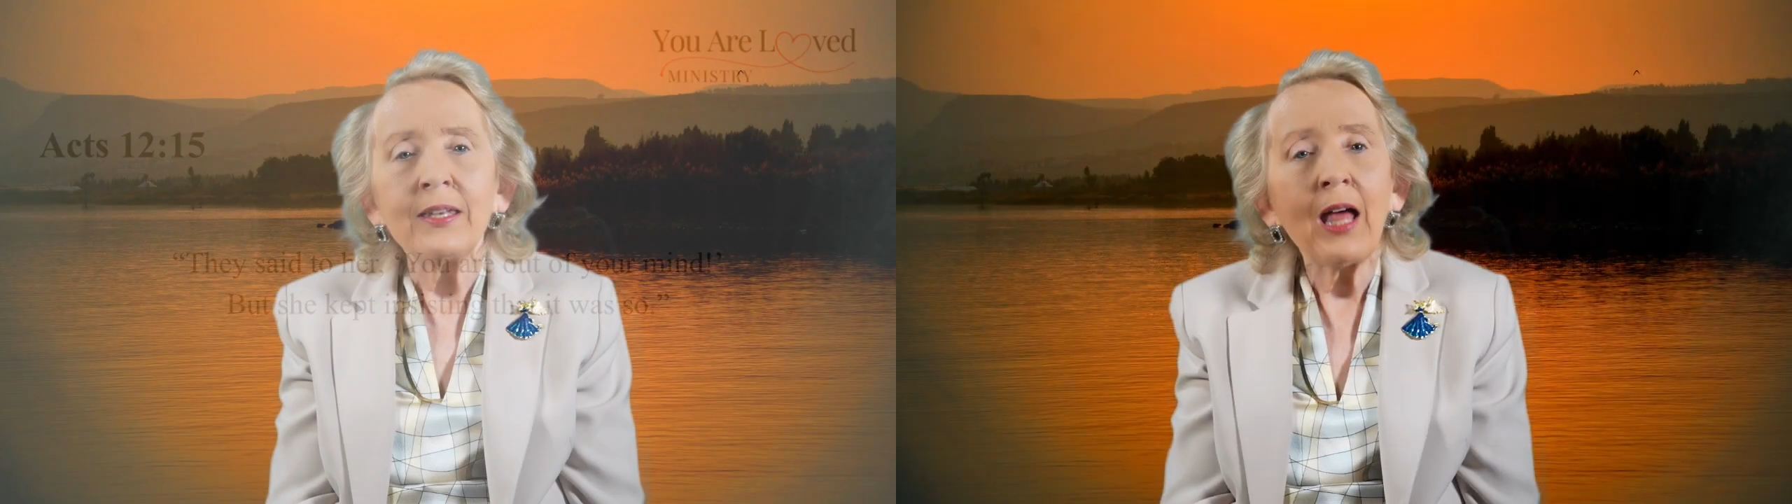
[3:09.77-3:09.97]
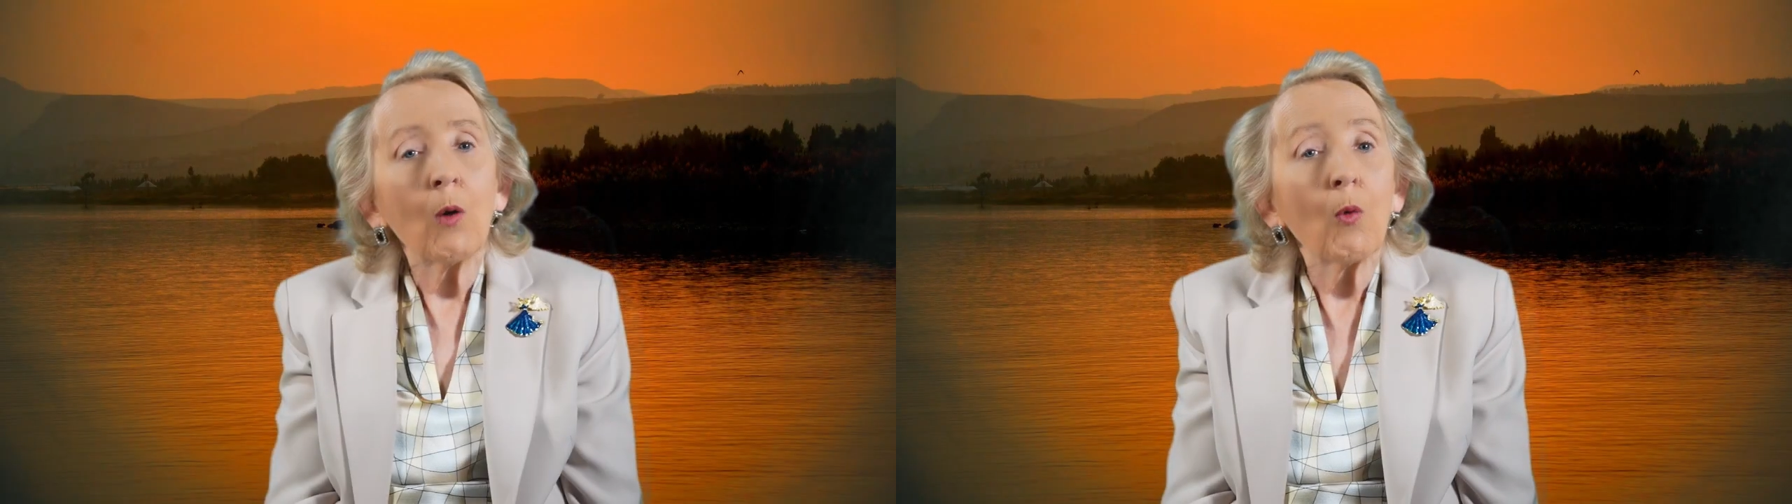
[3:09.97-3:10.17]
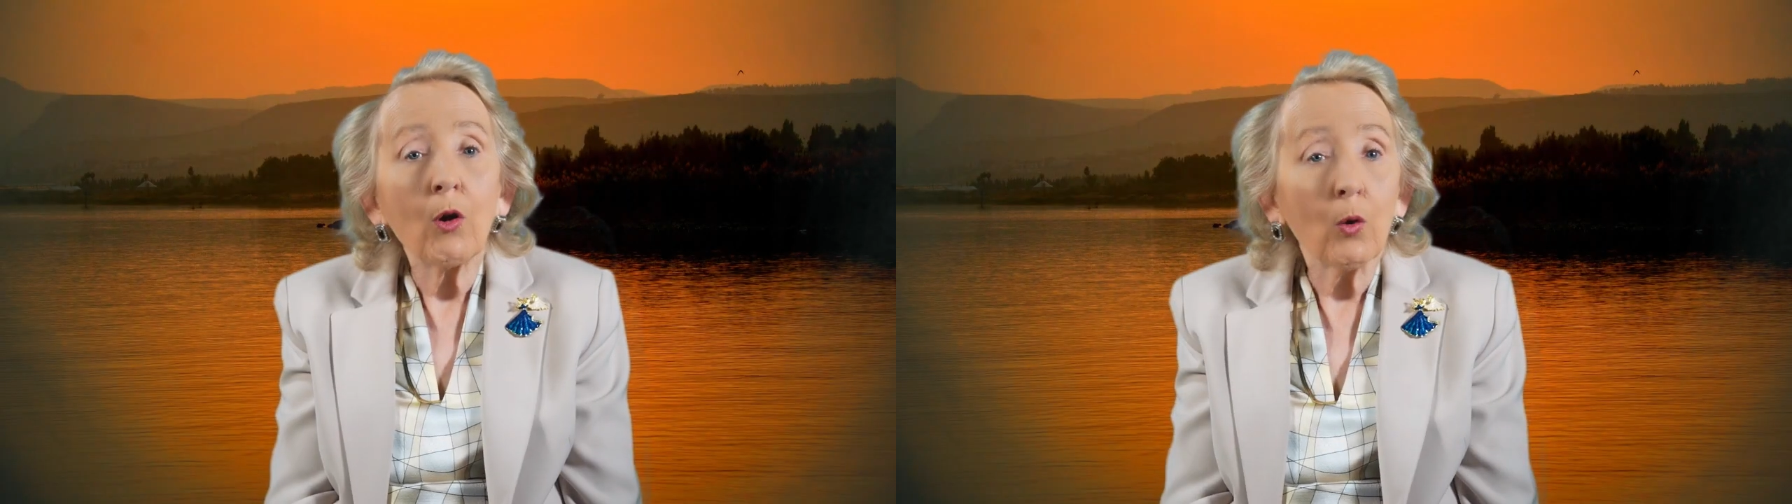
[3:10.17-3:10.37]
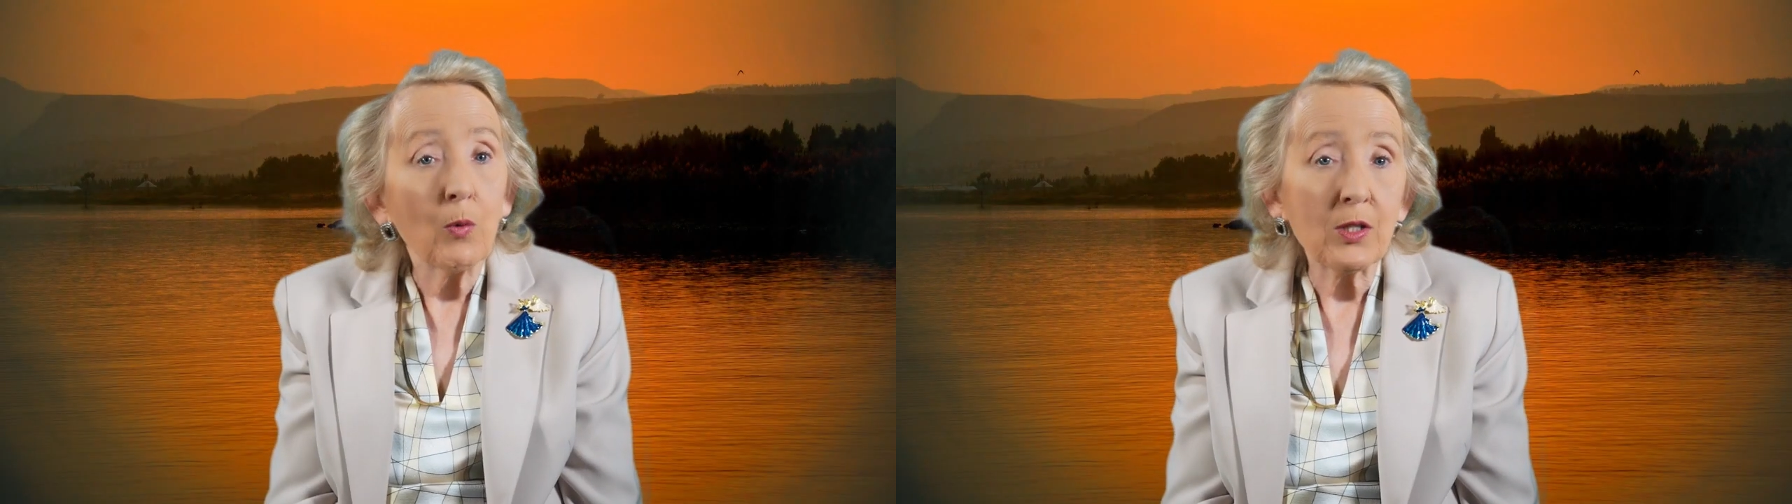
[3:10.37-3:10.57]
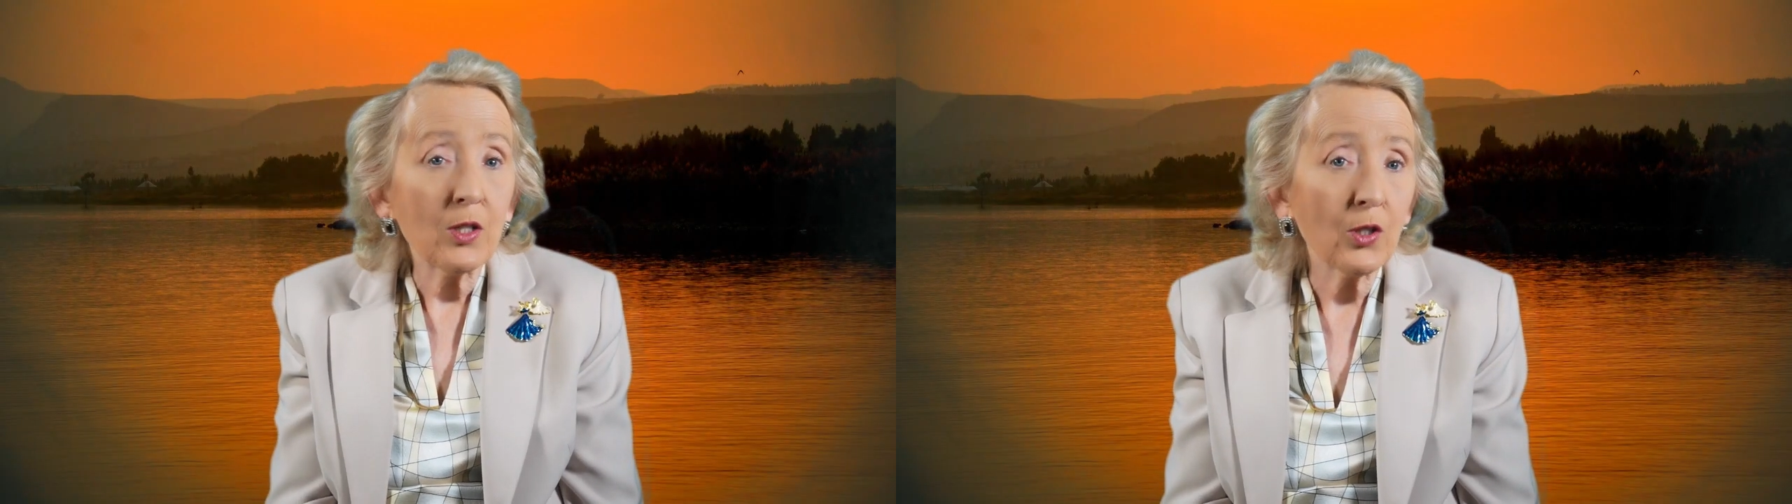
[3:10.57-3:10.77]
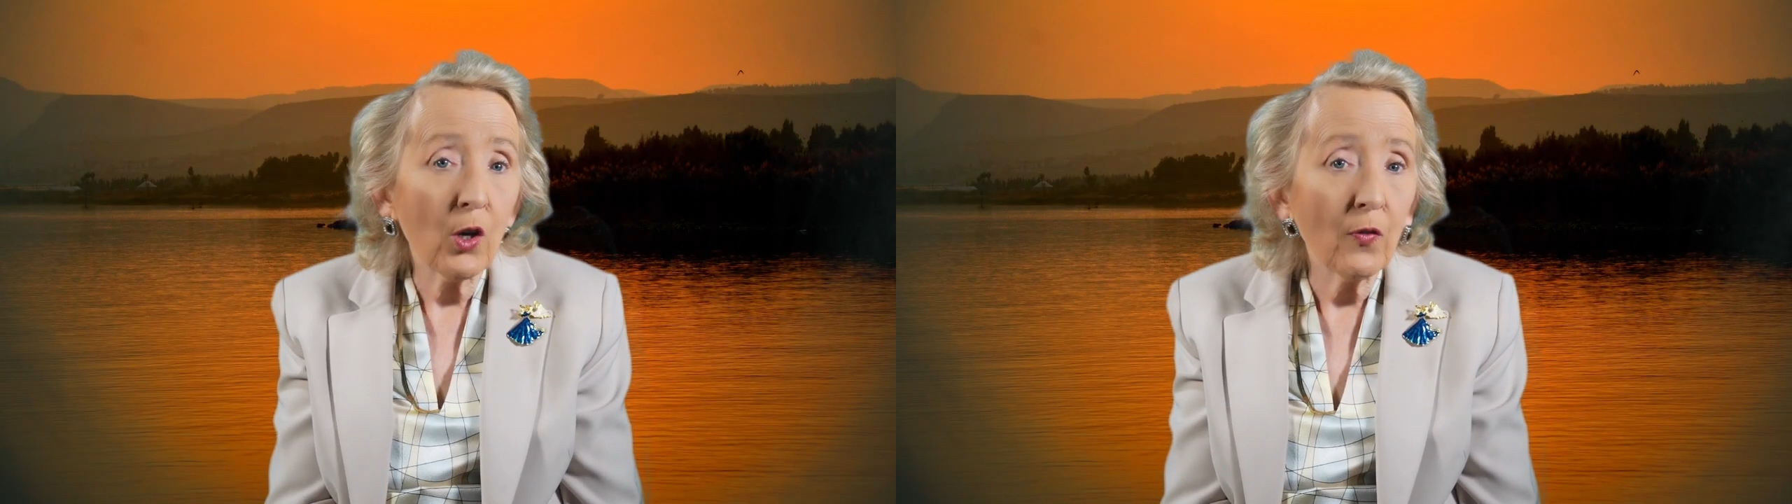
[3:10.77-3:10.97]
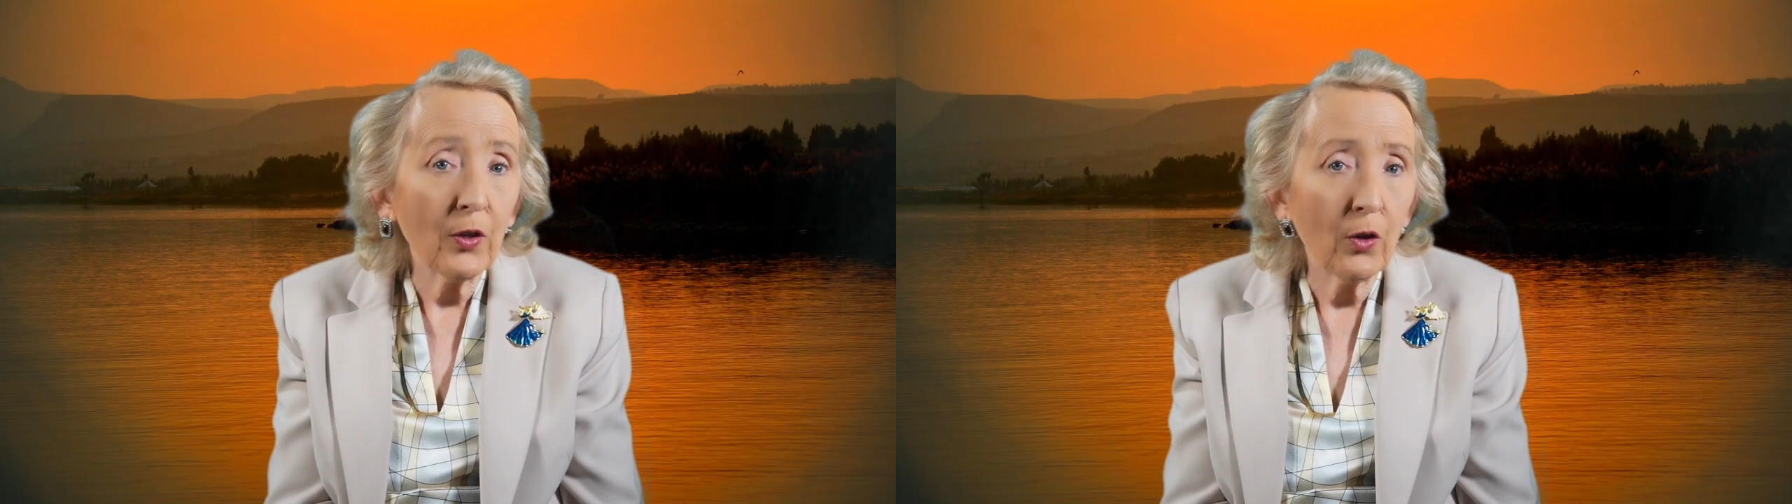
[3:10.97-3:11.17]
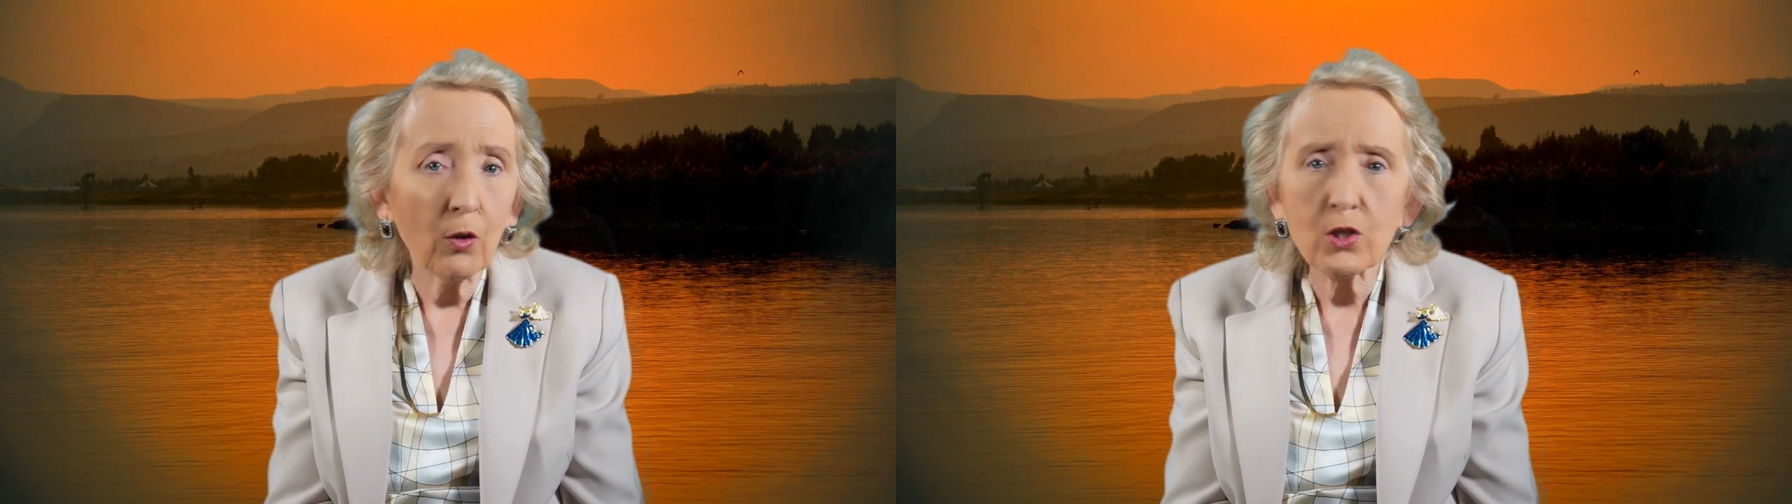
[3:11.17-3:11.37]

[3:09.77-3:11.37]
Now Rhoda was a servant girl.